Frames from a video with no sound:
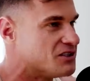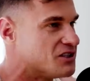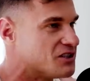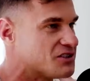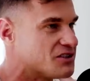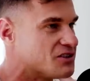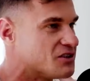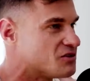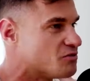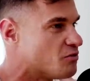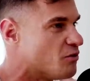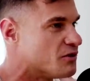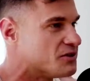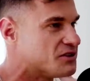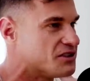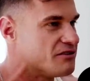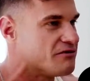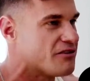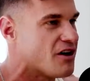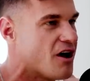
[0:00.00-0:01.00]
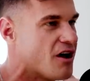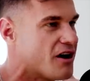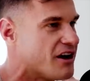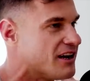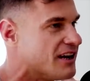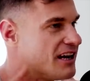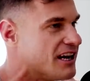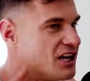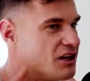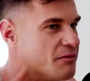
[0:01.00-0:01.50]
Just just once you've got a
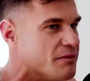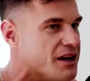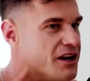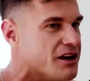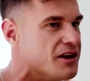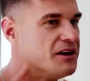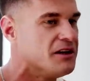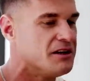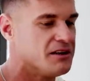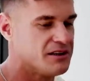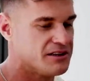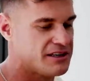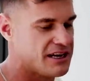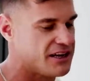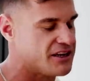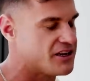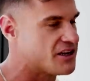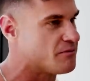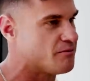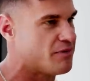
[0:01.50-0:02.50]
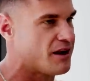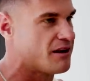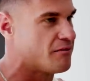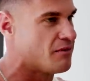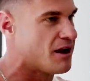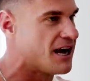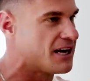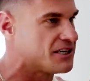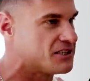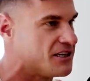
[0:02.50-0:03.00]
little bit of now you can play
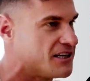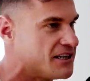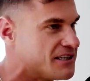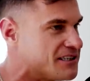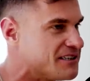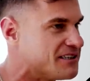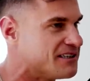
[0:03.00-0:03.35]
blackjack.